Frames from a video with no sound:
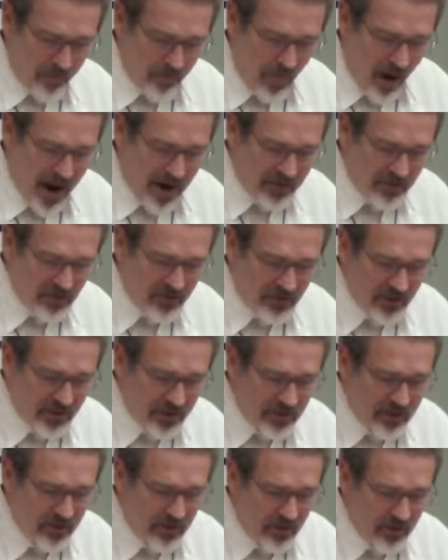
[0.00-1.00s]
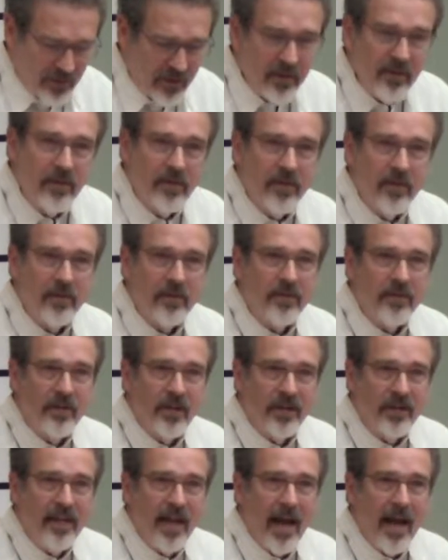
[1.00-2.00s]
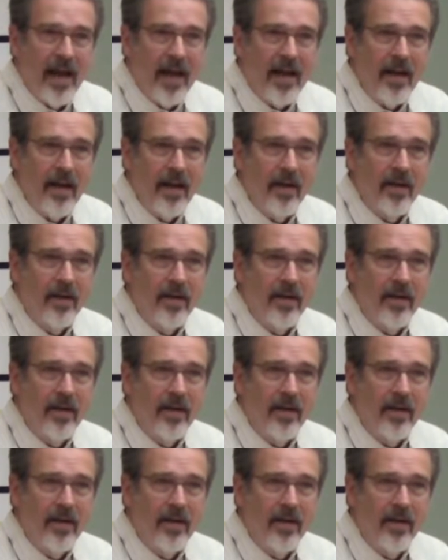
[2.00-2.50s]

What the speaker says: my sin today,